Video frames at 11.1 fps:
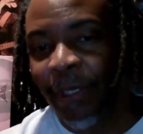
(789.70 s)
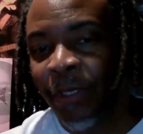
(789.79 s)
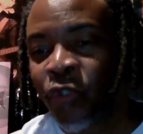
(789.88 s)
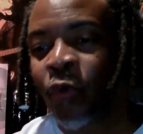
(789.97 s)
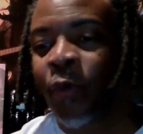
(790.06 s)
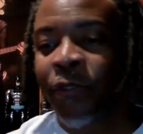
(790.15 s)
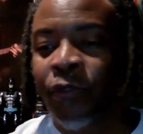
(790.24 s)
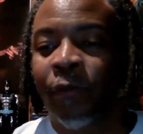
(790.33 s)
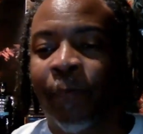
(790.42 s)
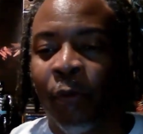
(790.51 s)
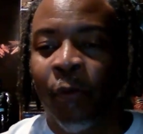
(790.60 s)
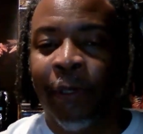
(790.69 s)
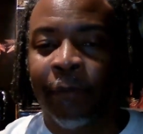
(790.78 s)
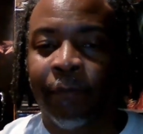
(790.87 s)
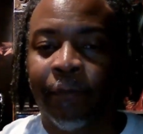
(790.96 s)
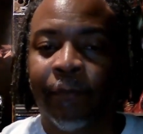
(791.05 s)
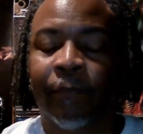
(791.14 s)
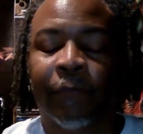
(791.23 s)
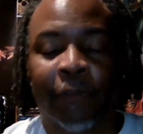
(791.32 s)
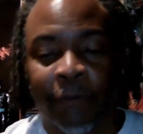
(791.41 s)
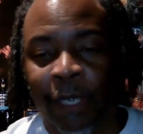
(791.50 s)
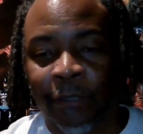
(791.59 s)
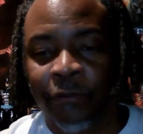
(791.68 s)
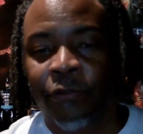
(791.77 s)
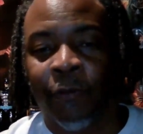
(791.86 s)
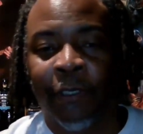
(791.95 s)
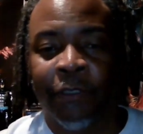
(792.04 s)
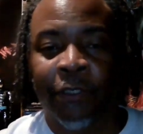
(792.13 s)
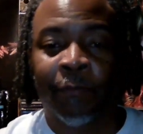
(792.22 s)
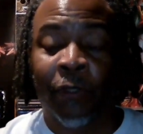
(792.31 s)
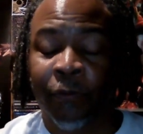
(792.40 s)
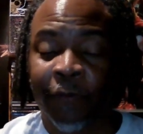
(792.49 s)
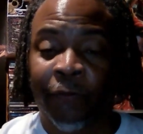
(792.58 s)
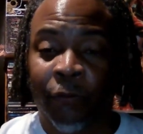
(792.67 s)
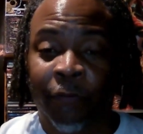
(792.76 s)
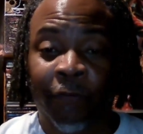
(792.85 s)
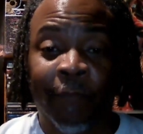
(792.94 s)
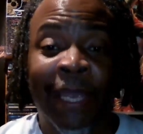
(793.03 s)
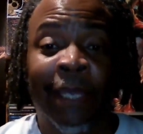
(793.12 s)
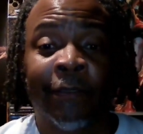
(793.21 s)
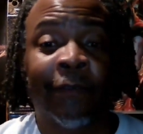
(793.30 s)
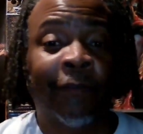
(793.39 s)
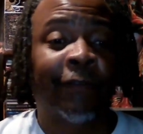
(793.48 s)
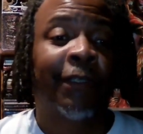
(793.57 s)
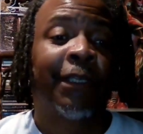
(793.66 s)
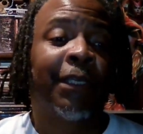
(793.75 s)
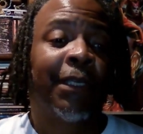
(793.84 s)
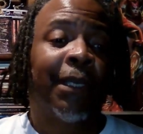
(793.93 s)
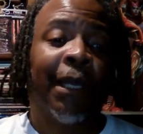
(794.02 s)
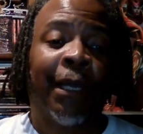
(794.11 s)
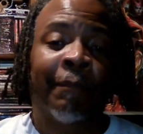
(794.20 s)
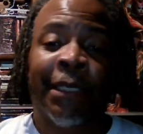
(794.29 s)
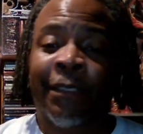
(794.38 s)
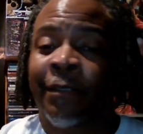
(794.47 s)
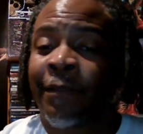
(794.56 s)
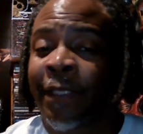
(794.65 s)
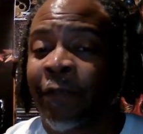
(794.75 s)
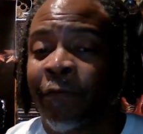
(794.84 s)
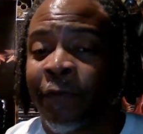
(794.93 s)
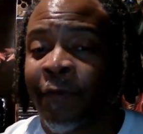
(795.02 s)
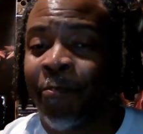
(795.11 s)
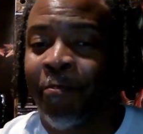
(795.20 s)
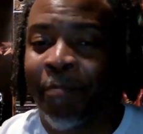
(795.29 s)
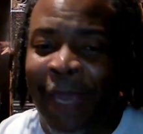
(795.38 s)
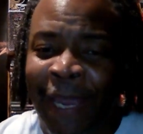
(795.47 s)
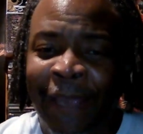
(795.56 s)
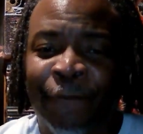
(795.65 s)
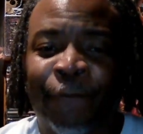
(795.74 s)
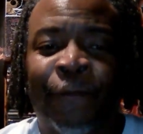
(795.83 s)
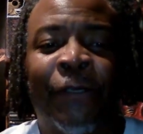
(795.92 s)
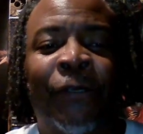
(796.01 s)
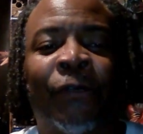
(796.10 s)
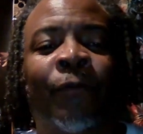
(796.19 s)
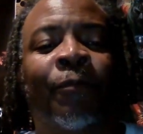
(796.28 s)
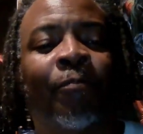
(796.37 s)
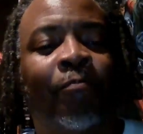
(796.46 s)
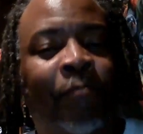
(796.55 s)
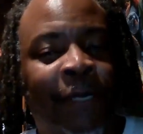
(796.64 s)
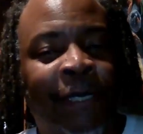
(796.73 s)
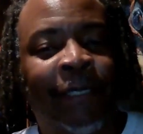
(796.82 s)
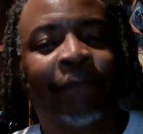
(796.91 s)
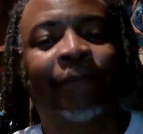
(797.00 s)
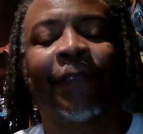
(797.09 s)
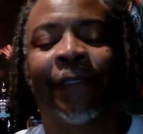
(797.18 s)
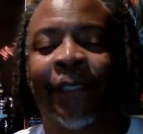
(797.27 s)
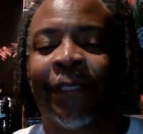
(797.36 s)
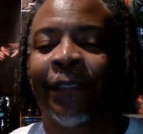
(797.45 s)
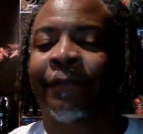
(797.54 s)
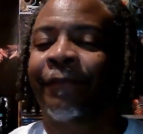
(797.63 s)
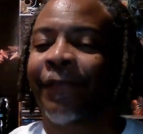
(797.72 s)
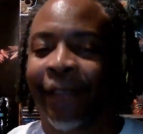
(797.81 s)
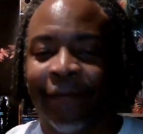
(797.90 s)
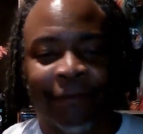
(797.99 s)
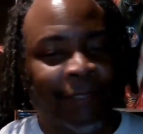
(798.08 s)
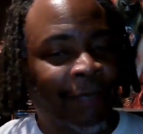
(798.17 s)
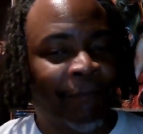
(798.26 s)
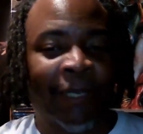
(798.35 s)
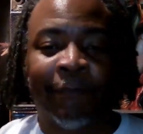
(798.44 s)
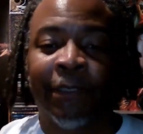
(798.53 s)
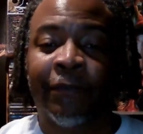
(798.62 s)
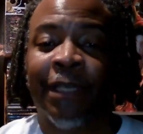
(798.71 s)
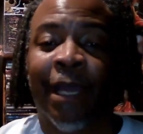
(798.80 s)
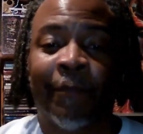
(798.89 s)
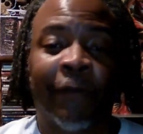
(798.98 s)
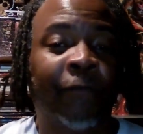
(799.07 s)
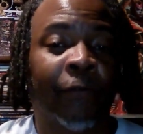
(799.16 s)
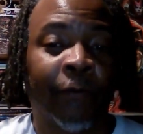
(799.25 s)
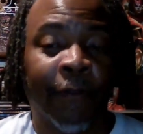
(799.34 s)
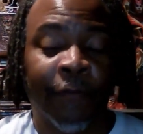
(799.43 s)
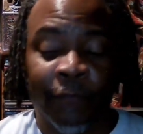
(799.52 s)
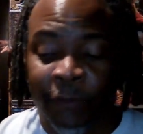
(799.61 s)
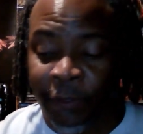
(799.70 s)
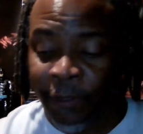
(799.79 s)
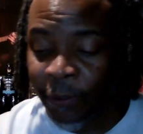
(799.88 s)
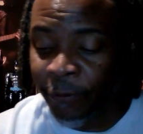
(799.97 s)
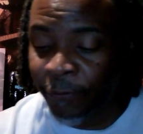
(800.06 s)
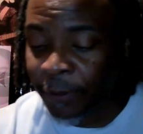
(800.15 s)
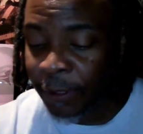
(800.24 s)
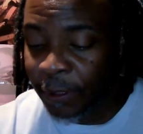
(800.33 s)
enjoyed to a point Doctor Strange and Multiverse of Madness. I didn't think it was a bad film, but again, like I said, that might be a topic for another video.